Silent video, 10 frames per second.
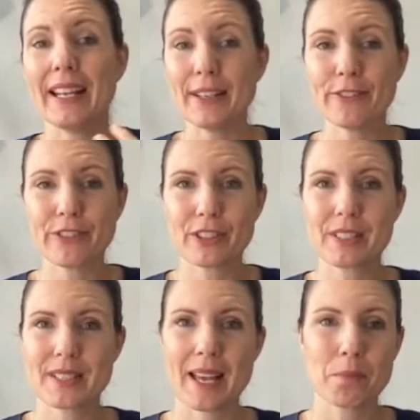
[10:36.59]
If, for
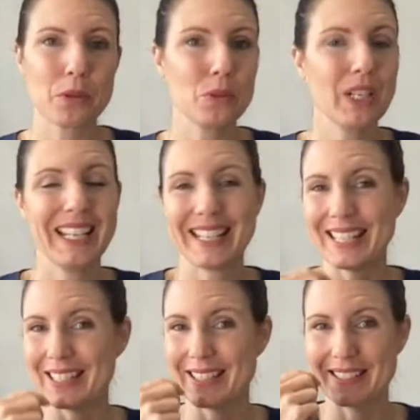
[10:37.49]
example,
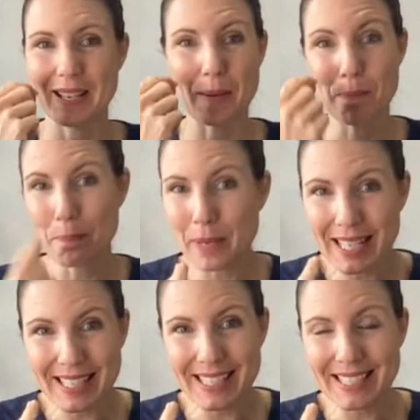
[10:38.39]
it's a
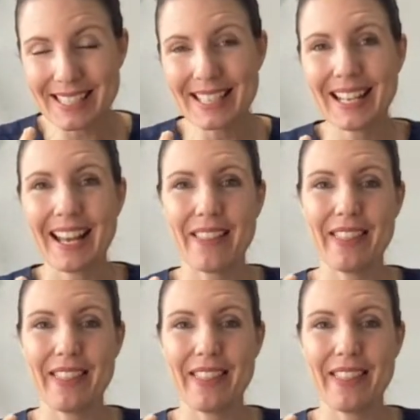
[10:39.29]
bead